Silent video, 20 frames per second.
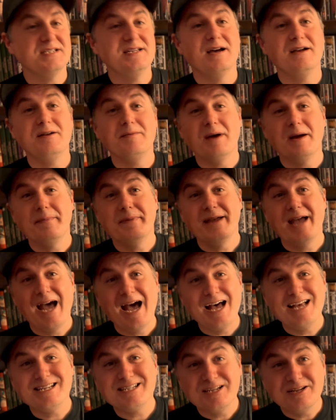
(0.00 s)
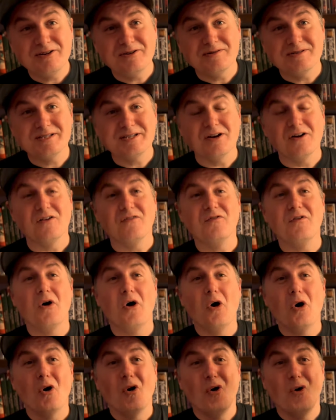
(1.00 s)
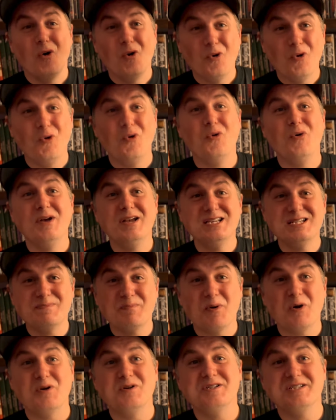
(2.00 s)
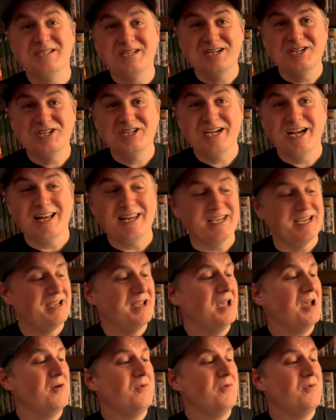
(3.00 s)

Now you might be asking yourself, who is Percy Shelley?